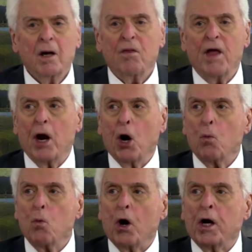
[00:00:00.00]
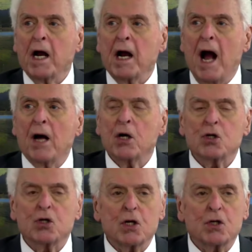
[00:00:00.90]
They are working out a
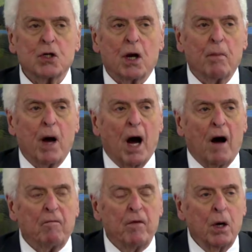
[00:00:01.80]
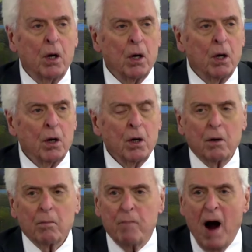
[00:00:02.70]
system of
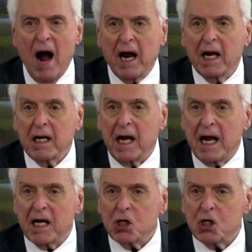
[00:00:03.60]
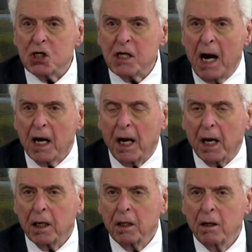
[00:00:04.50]
buying and
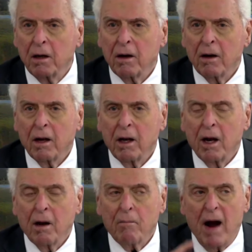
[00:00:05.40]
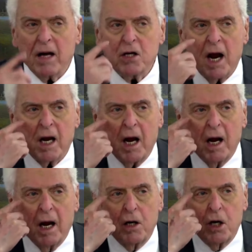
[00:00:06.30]
selling by
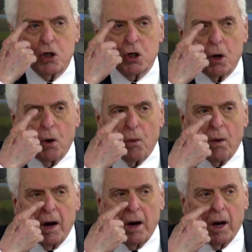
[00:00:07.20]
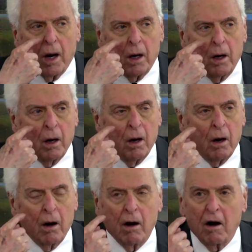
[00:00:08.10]
taking a digital reading
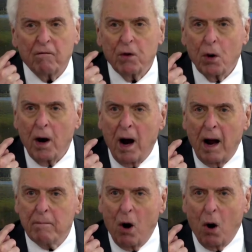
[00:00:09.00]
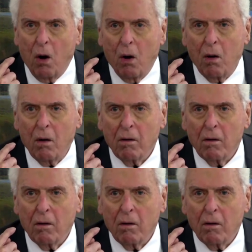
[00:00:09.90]
of your eyeball,